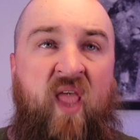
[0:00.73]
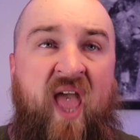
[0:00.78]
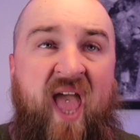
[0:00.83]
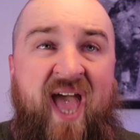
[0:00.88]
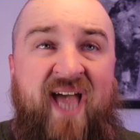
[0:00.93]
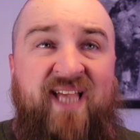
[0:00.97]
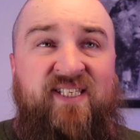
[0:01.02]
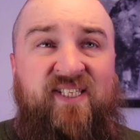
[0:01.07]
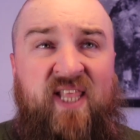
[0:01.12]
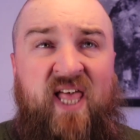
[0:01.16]

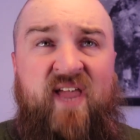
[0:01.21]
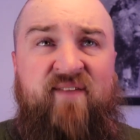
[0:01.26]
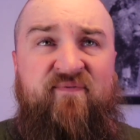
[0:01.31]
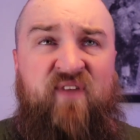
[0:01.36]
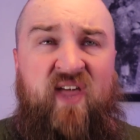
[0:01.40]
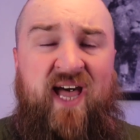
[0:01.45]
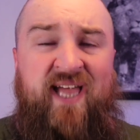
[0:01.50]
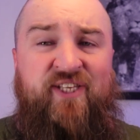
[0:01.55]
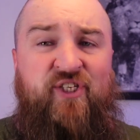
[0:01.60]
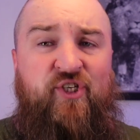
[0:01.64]
Has life
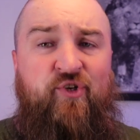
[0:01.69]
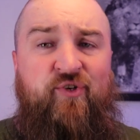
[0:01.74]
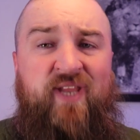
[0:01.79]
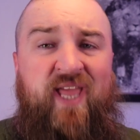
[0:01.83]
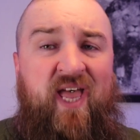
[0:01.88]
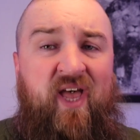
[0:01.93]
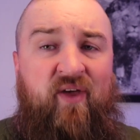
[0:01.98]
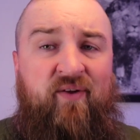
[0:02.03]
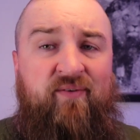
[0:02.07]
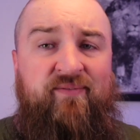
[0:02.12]
got you
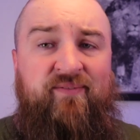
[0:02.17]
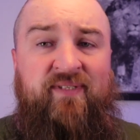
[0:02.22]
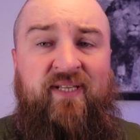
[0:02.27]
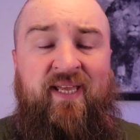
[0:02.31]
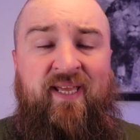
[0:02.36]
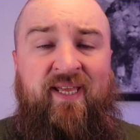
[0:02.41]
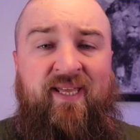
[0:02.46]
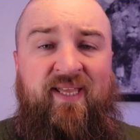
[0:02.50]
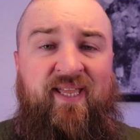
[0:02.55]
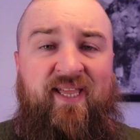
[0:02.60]
down,
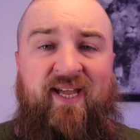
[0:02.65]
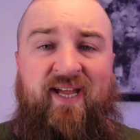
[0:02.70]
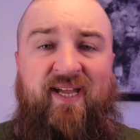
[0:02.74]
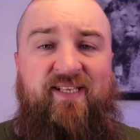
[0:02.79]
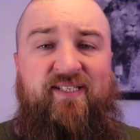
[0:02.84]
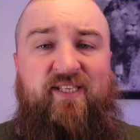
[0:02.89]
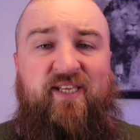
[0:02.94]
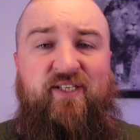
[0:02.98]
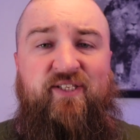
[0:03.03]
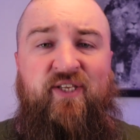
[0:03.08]

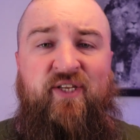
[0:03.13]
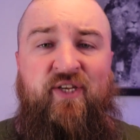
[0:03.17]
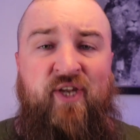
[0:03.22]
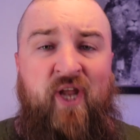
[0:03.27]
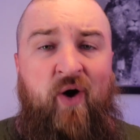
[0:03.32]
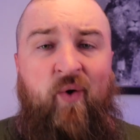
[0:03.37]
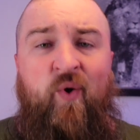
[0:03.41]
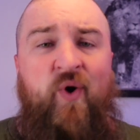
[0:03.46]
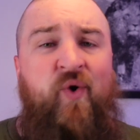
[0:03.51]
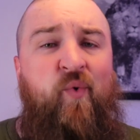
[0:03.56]
guys? Because
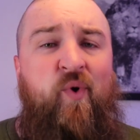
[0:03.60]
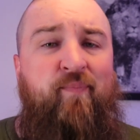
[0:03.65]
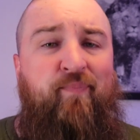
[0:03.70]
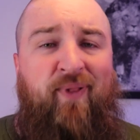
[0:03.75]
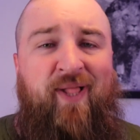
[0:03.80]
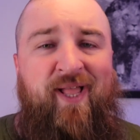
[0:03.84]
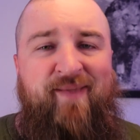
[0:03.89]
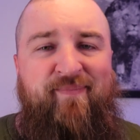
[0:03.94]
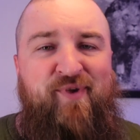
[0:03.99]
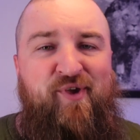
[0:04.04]
no one would
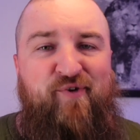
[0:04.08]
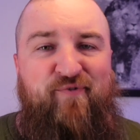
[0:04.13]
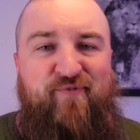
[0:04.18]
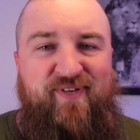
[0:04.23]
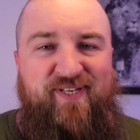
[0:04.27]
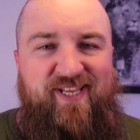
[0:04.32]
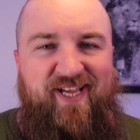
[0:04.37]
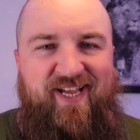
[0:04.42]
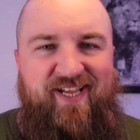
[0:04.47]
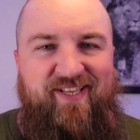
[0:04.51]
blame you if
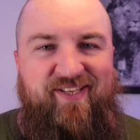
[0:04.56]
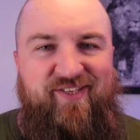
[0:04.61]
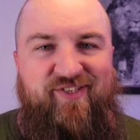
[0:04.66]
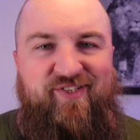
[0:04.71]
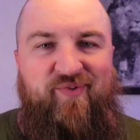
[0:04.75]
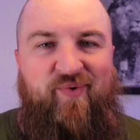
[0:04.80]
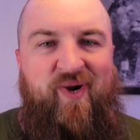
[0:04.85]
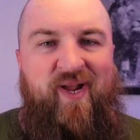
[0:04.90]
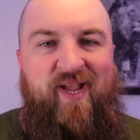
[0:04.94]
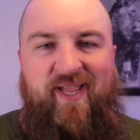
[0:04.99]
it
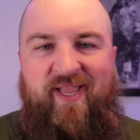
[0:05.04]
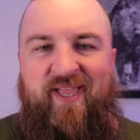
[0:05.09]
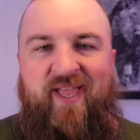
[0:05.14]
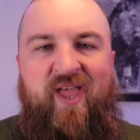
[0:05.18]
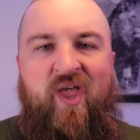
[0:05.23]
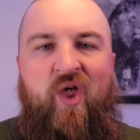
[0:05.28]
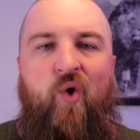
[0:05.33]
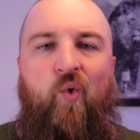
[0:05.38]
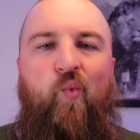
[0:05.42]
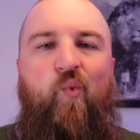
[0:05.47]
does, right?
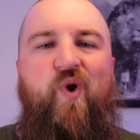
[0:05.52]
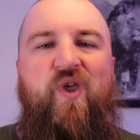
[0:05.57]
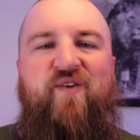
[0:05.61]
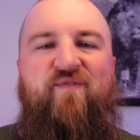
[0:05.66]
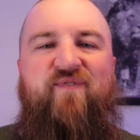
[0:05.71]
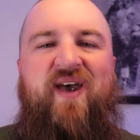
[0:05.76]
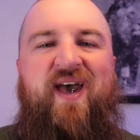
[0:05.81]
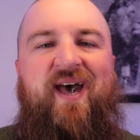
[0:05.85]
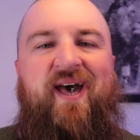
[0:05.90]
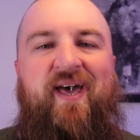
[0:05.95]
We've
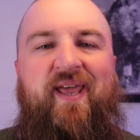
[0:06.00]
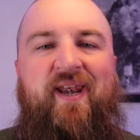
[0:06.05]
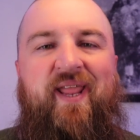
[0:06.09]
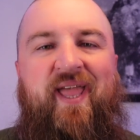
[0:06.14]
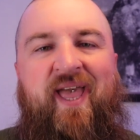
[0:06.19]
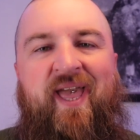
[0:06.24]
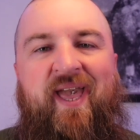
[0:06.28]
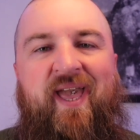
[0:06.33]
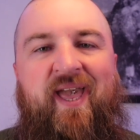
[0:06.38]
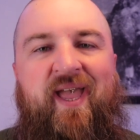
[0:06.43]
had
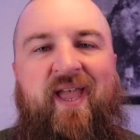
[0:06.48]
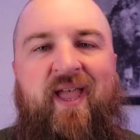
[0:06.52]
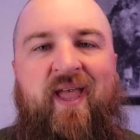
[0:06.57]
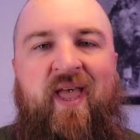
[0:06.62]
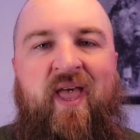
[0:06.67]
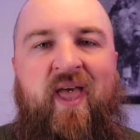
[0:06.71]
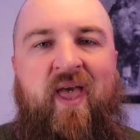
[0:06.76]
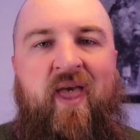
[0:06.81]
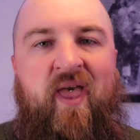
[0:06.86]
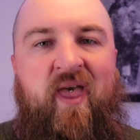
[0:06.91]
a
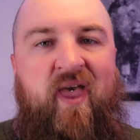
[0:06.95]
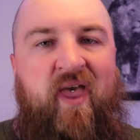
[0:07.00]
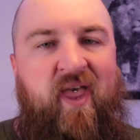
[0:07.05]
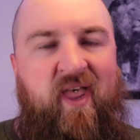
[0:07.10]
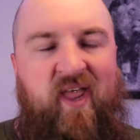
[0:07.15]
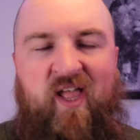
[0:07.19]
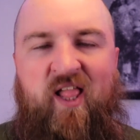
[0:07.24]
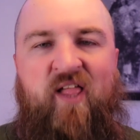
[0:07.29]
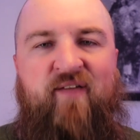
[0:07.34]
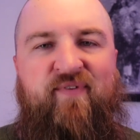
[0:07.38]

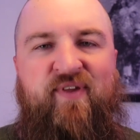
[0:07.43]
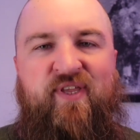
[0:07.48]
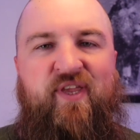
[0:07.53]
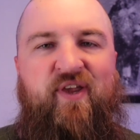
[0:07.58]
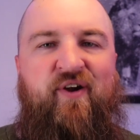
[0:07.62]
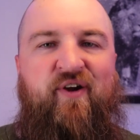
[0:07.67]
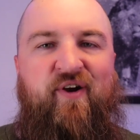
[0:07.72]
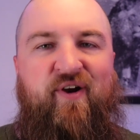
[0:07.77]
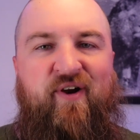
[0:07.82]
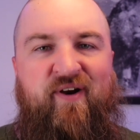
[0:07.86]
hell of a
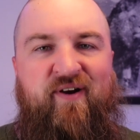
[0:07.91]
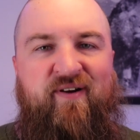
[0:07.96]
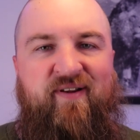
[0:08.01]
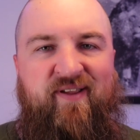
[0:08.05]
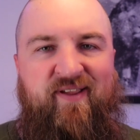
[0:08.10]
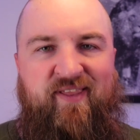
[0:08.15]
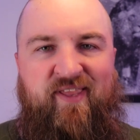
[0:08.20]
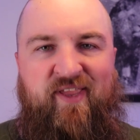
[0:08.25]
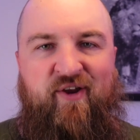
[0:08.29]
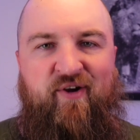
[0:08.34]
year,
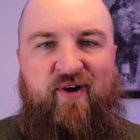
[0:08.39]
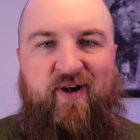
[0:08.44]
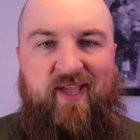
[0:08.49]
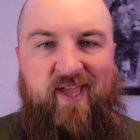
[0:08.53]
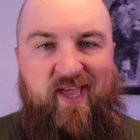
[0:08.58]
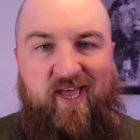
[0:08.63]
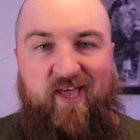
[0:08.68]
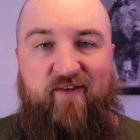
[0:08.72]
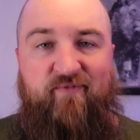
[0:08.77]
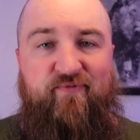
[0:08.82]
year and a
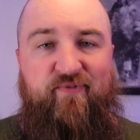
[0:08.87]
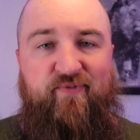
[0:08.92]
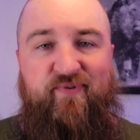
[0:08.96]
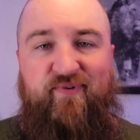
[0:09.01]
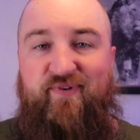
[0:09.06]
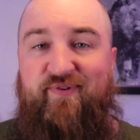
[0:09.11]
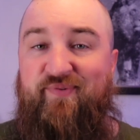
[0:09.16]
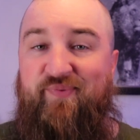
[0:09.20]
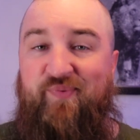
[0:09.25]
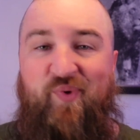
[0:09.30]
half,
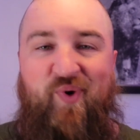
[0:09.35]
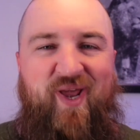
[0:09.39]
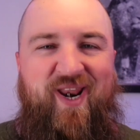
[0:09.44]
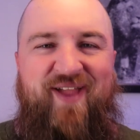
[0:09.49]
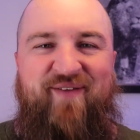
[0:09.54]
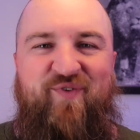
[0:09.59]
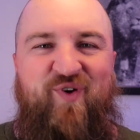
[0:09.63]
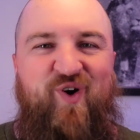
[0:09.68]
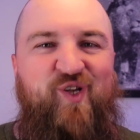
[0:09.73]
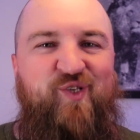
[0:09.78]

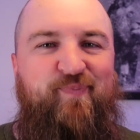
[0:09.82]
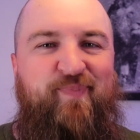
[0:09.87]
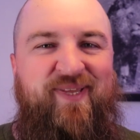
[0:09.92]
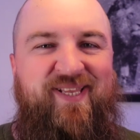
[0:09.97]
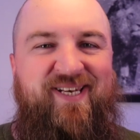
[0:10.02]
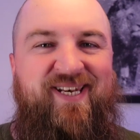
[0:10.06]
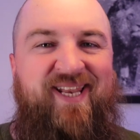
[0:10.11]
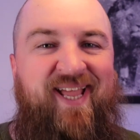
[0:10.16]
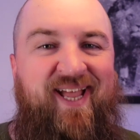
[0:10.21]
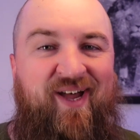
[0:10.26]
whatever it's
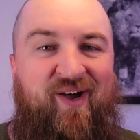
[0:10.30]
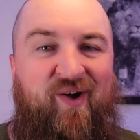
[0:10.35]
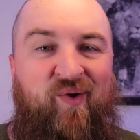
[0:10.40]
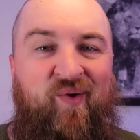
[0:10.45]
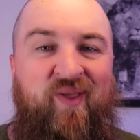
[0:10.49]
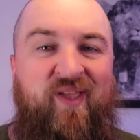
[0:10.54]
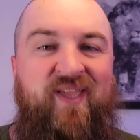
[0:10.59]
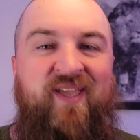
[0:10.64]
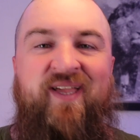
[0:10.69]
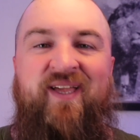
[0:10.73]
been now,
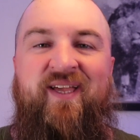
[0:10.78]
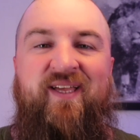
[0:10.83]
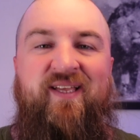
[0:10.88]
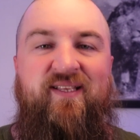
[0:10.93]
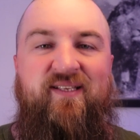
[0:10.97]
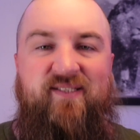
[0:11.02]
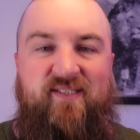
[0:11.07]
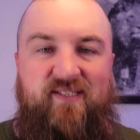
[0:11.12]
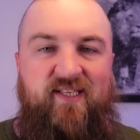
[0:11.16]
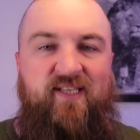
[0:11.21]

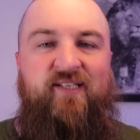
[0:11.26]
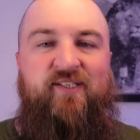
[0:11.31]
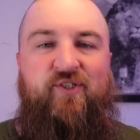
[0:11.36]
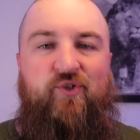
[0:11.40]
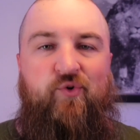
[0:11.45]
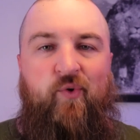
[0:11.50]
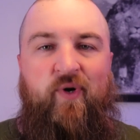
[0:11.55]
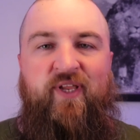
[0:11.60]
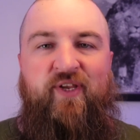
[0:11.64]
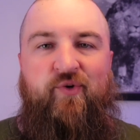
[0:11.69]
since
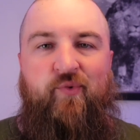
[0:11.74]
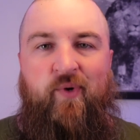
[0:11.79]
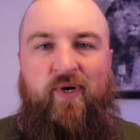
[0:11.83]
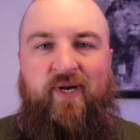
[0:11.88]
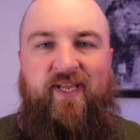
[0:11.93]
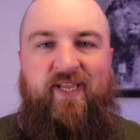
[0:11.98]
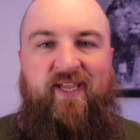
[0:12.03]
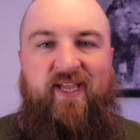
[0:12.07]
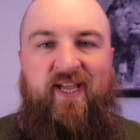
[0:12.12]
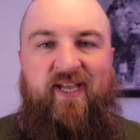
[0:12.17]

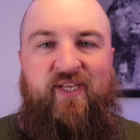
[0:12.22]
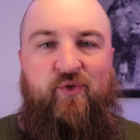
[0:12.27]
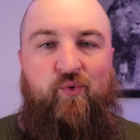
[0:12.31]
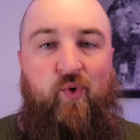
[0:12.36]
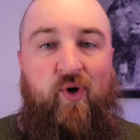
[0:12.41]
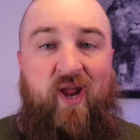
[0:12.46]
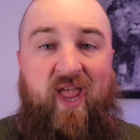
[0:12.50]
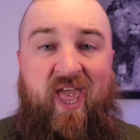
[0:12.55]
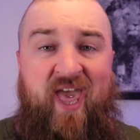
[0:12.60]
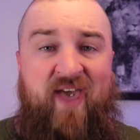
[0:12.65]
2020, as
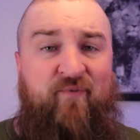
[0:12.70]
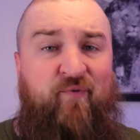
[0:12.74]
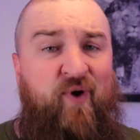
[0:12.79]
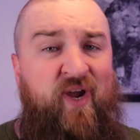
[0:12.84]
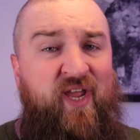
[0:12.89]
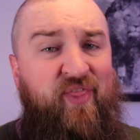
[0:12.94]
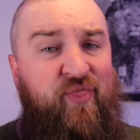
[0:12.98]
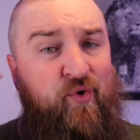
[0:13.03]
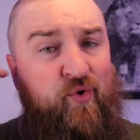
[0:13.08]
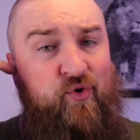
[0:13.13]
we're
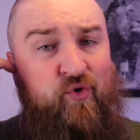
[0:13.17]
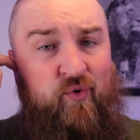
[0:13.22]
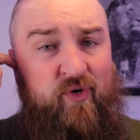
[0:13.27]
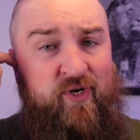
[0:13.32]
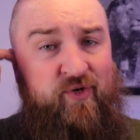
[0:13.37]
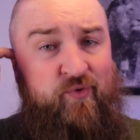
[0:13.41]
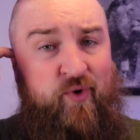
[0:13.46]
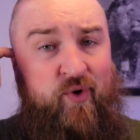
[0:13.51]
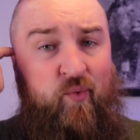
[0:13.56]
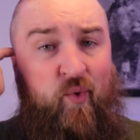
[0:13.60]
halfway through
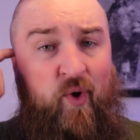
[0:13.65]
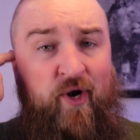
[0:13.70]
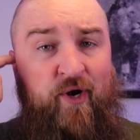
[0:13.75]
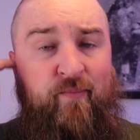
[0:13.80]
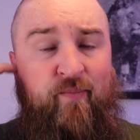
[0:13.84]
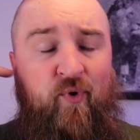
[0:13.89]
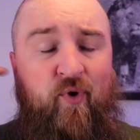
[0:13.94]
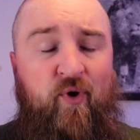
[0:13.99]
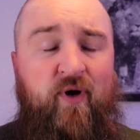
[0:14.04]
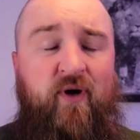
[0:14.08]
2021 or
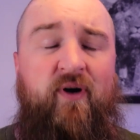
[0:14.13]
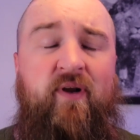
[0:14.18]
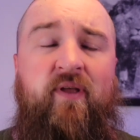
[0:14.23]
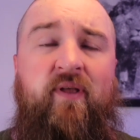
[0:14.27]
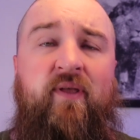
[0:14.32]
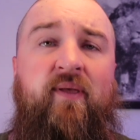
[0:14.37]
more.